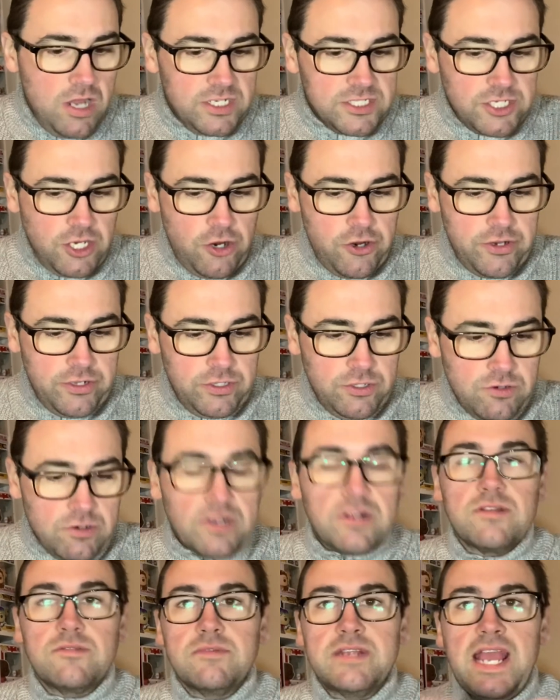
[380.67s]
So
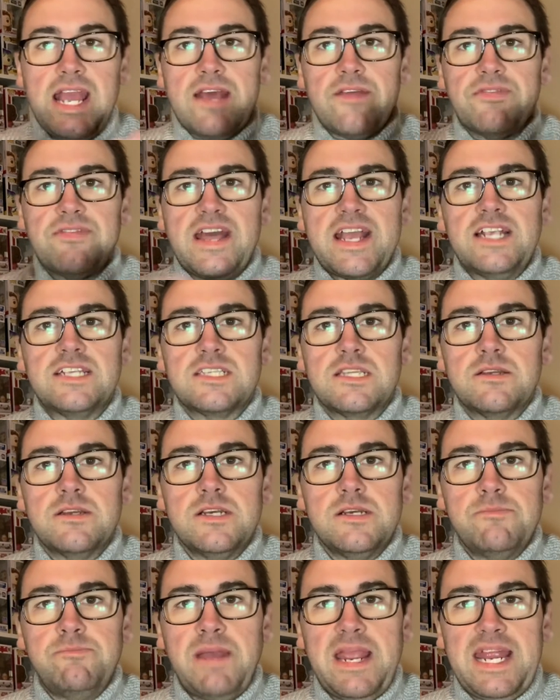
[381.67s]
look, yeah, thanks
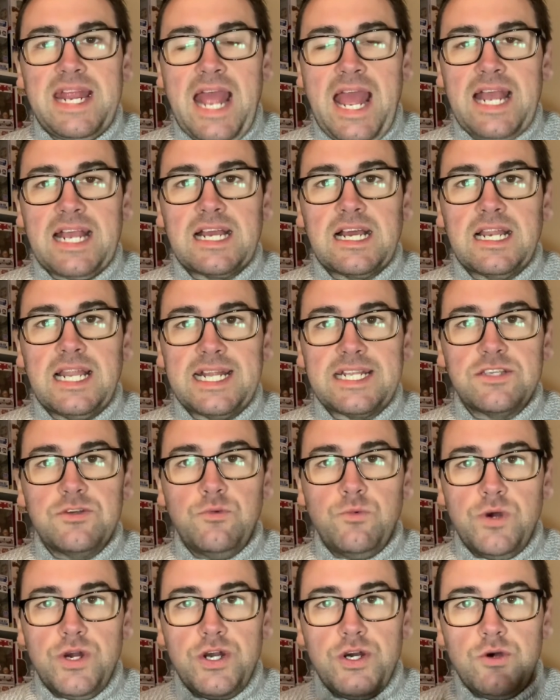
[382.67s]
to Pete at Kollecta
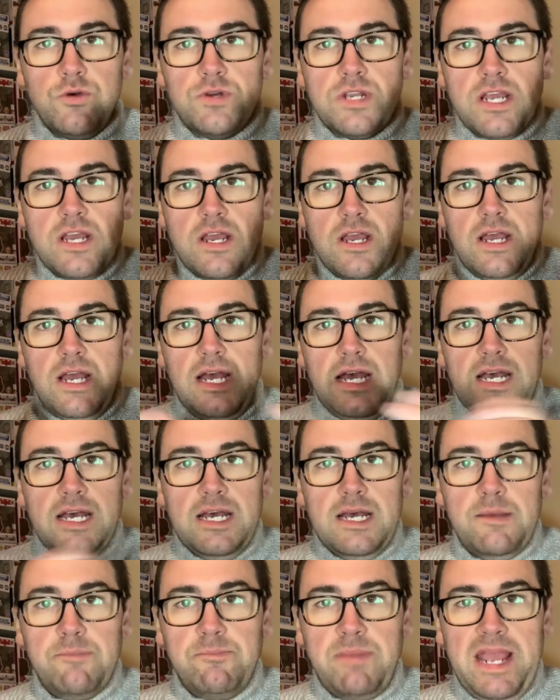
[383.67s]
World.
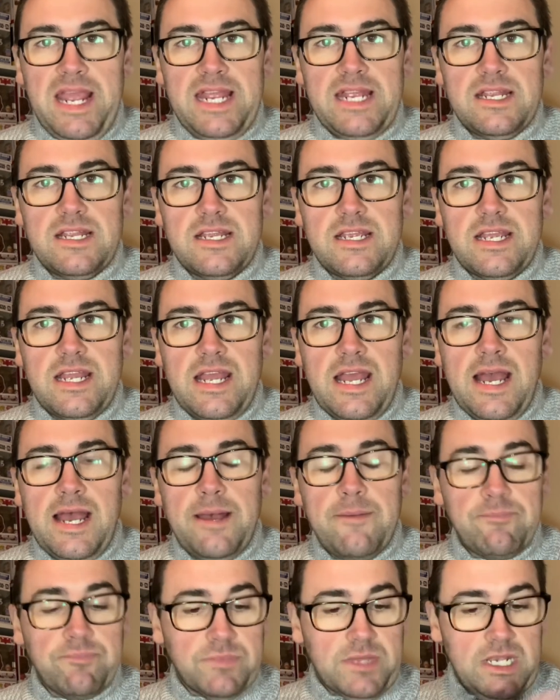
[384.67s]
Uh, Pete
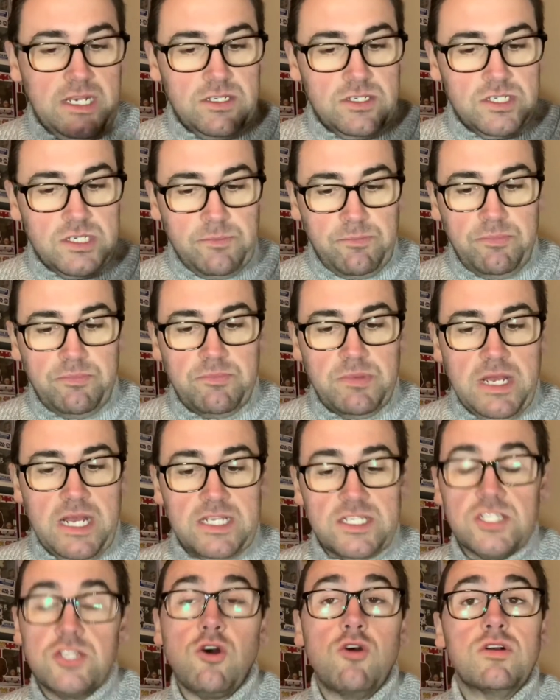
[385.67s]
um, uh,
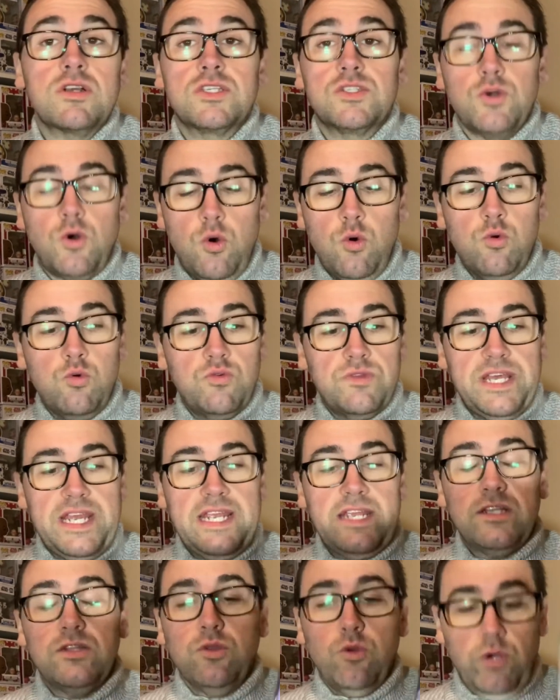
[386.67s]
stocks all
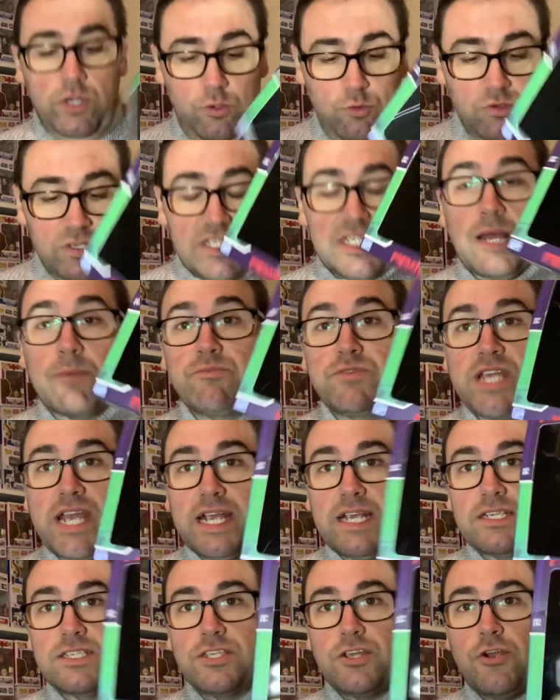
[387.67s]
the loyal
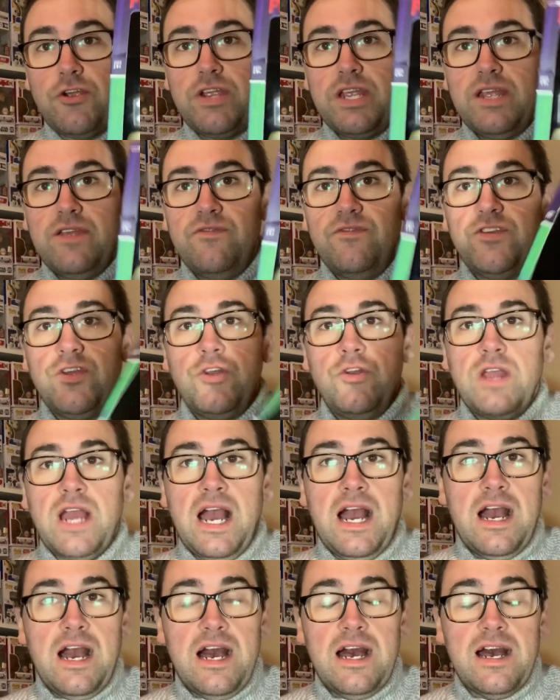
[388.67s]
subjects. So if you
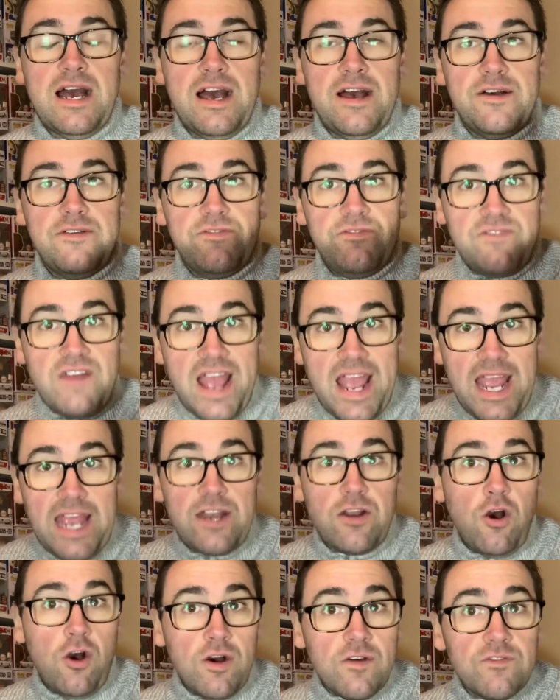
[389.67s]
are a
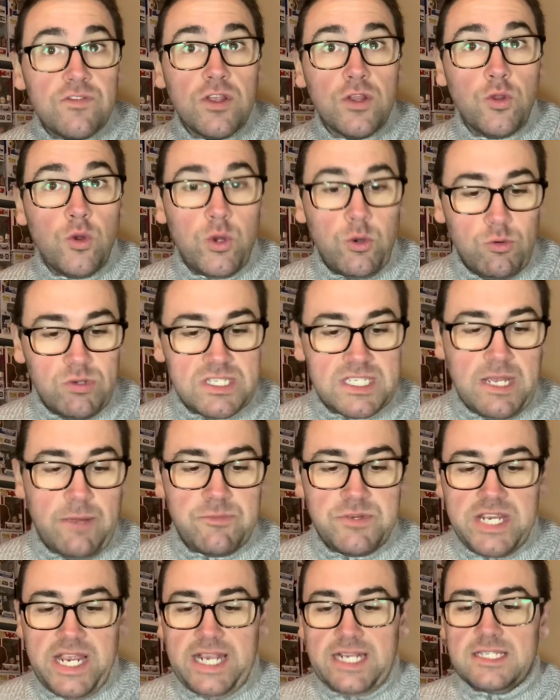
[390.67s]
fan of the loyal
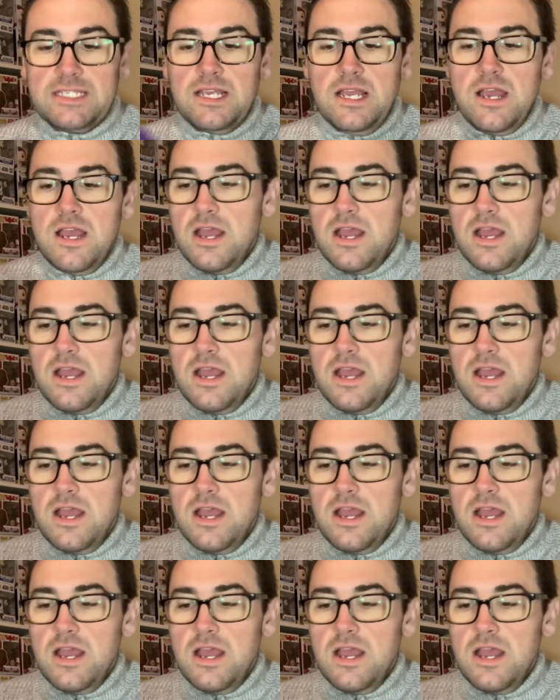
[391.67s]
subjects,